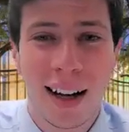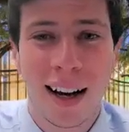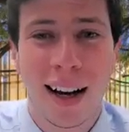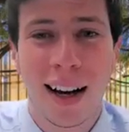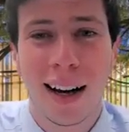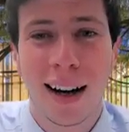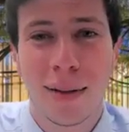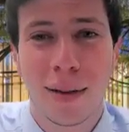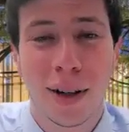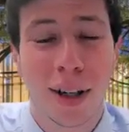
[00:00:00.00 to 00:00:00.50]

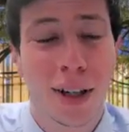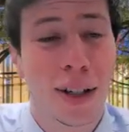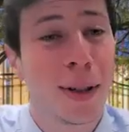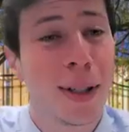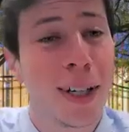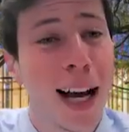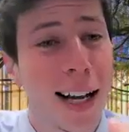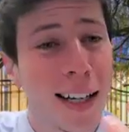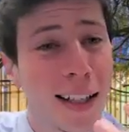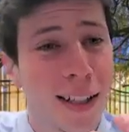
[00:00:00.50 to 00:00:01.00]
or do
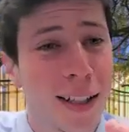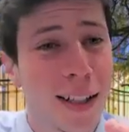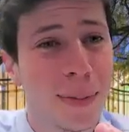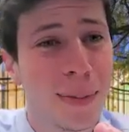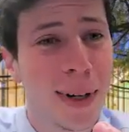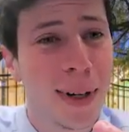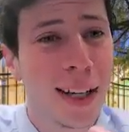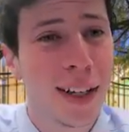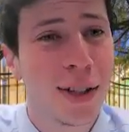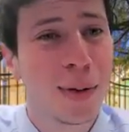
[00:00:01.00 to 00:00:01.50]
text to
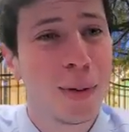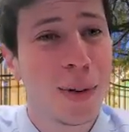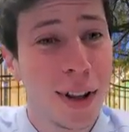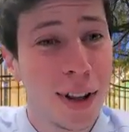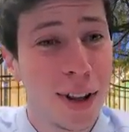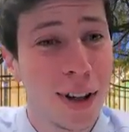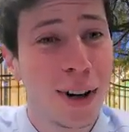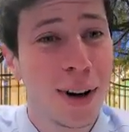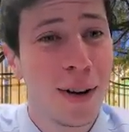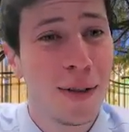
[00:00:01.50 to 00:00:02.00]
speech with
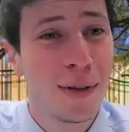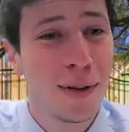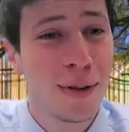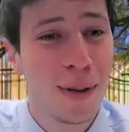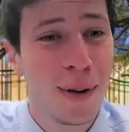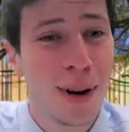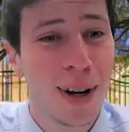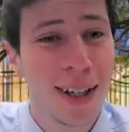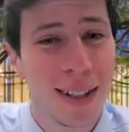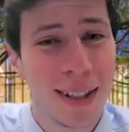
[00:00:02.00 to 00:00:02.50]
your own
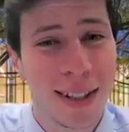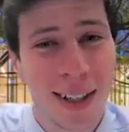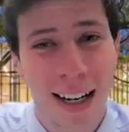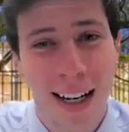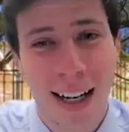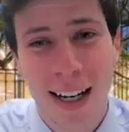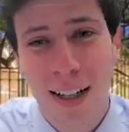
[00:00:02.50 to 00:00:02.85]
voice.